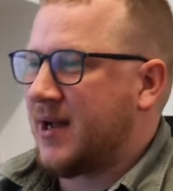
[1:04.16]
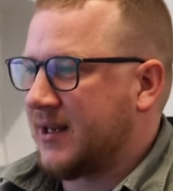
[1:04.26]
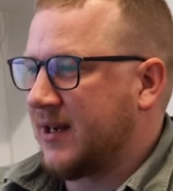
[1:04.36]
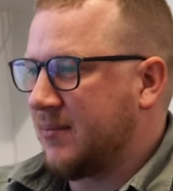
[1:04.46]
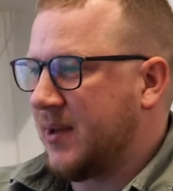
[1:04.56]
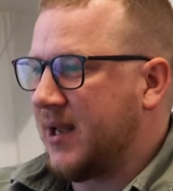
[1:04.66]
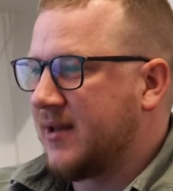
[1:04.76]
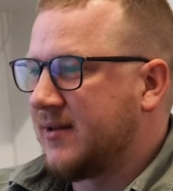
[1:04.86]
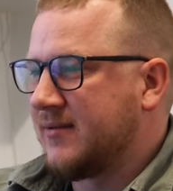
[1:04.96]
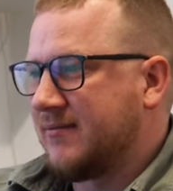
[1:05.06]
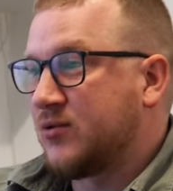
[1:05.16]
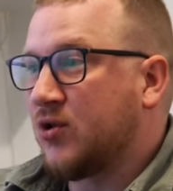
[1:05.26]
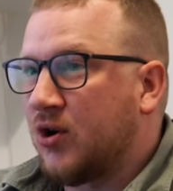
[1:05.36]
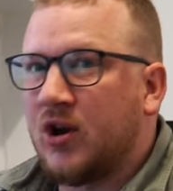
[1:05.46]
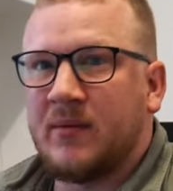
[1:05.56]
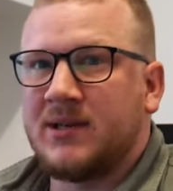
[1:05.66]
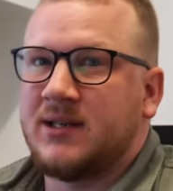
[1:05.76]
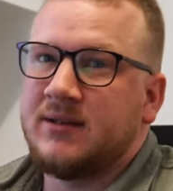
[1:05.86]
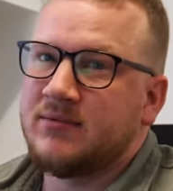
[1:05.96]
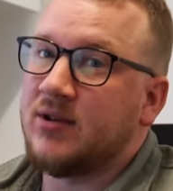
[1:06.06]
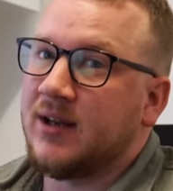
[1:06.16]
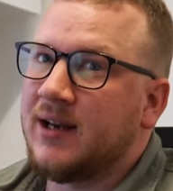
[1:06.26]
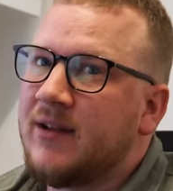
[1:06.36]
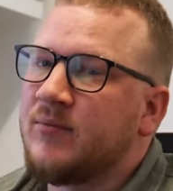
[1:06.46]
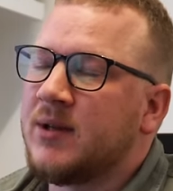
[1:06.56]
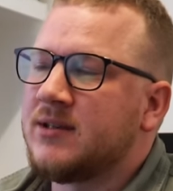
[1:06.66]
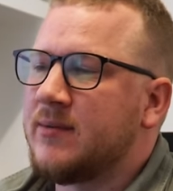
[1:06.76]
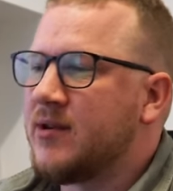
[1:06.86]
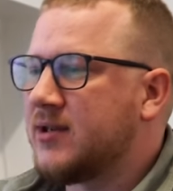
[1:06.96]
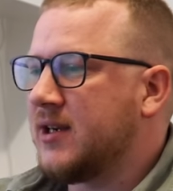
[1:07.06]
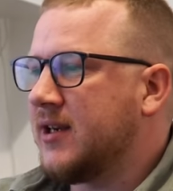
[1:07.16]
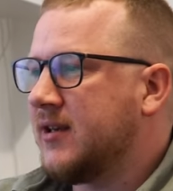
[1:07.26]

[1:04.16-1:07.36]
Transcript: bad could it be? It's got a long MOT. It's got like 11 months MOT.